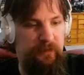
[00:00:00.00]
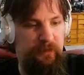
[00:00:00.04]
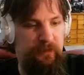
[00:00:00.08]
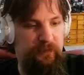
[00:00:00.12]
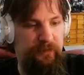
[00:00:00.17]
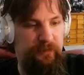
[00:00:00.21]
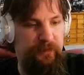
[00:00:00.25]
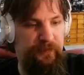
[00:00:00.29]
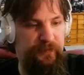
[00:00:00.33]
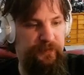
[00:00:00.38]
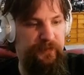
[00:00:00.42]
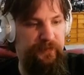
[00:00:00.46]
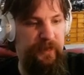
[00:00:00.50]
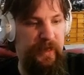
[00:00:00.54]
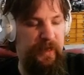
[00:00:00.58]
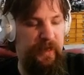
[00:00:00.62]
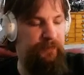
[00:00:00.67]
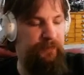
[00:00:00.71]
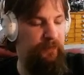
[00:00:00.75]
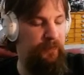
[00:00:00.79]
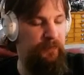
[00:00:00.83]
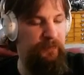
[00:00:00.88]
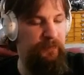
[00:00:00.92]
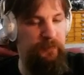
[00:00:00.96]
The
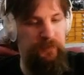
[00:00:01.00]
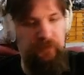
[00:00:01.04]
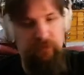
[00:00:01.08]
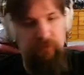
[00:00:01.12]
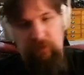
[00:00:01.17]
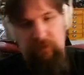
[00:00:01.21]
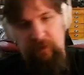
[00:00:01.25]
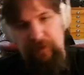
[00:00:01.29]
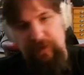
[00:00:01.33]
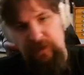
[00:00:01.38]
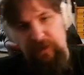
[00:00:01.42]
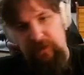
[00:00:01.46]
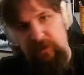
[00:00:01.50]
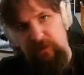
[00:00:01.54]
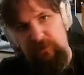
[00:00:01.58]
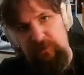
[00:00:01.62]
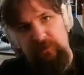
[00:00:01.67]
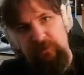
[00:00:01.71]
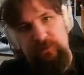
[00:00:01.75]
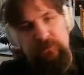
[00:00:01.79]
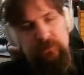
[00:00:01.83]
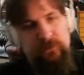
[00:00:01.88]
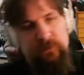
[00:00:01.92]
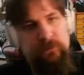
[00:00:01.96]
save room door here.
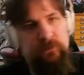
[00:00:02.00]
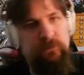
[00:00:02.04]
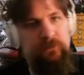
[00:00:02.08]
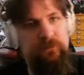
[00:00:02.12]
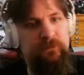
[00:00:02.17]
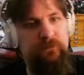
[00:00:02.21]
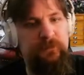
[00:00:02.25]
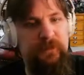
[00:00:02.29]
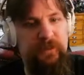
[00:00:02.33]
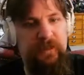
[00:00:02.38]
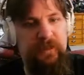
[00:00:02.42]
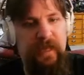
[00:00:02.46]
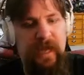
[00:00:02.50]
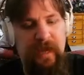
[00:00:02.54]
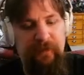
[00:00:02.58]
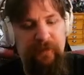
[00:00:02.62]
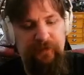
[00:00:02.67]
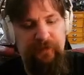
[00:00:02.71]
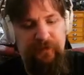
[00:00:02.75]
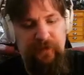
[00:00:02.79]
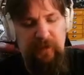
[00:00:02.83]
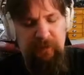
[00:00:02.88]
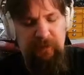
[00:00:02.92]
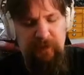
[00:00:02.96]

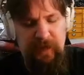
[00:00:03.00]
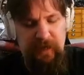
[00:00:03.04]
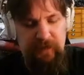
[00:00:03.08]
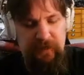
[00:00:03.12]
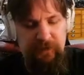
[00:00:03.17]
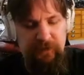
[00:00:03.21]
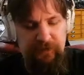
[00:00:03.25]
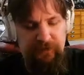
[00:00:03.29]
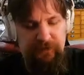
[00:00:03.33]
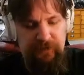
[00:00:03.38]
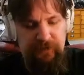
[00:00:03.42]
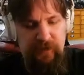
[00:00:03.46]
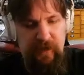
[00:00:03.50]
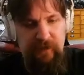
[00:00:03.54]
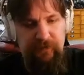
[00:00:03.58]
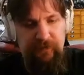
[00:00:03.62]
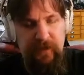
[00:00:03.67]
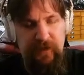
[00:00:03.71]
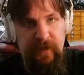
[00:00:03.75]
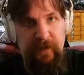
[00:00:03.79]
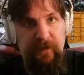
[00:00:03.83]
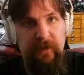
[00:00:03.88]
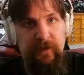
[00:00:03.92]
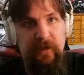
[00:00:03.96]
Obviously, I'm not going to
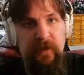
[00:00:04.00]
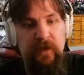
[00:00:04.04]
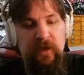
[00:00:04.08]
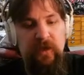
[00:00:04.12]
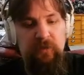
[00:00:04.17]
save yet